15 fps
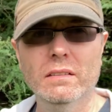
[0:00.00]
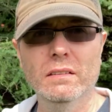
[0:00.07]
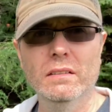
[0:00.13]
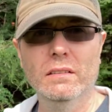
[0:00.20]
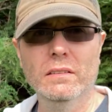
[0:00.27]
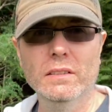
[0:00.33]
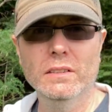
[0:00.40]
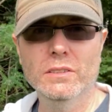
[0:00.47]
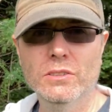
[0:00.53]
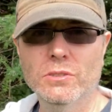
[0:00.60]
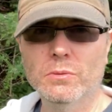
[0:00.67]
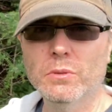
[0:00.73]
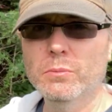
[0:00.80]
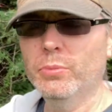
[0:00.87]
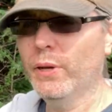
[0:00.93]
All right, so
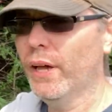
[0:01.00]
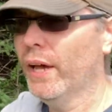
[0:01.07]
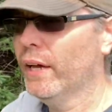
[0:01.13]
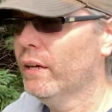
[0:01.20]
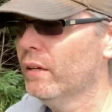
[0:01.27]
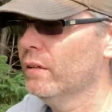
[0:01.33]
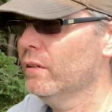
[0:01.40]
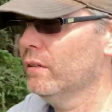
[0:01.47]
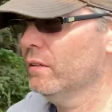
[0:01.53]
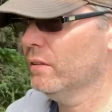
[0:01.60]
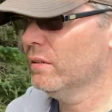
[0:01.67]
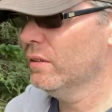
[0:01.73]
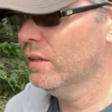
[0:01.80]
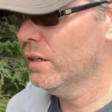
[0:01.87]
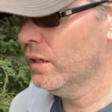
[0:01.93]
we're back,
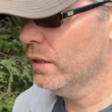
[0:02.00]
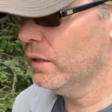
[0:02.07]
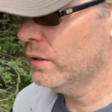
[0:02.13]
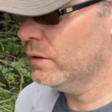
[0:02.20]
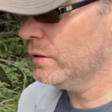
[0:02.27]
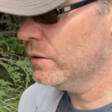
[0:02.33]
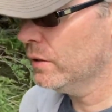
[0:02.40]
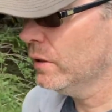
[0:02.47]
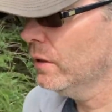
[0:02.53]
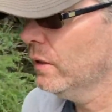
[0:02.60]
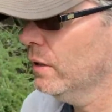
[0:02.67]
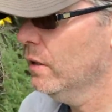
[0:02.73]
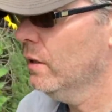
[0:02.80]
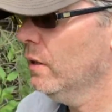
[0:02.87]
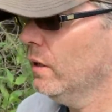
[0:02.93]
and
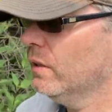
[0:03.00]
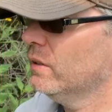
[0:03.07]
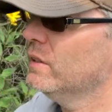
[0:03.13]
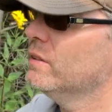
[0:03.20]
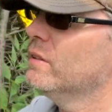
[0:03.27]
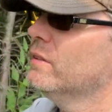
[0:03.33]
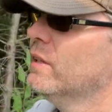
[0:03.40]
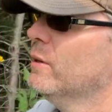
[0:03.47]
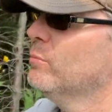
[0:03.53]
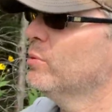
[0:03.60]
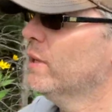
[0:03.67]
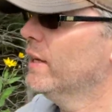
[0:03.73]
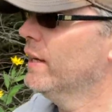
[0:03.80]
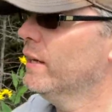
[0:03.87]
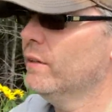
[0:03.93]
I think that
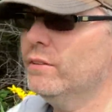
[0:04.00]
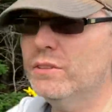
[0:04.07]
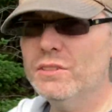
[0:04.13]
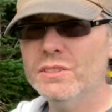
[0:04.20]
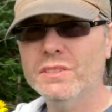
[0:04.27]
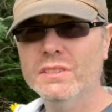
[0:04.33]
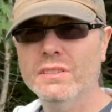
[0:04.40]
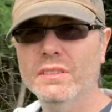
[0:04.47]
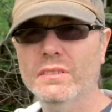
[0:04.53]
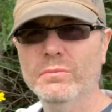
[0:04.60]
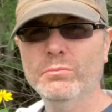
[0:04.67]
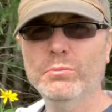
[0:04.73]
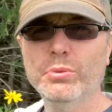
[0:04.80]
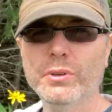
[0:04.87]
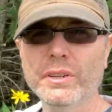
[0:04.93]
plan is
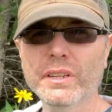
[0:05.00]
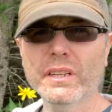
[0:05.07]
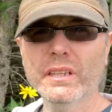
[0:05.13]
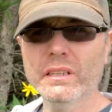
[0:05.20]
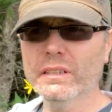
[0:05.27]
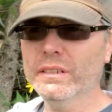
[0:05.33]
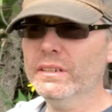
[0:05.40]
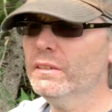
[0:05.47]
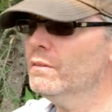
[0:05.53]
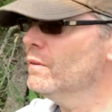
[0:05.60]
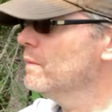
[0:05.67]
pretty clear.